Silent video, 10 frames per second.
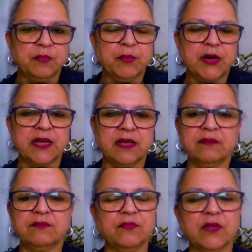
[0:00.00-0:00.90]

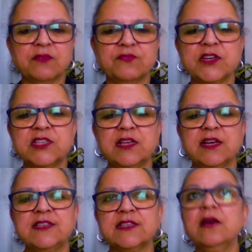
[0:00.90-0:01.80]
buying
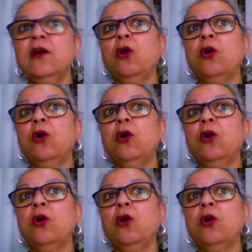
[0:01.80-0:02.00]
fertilizer,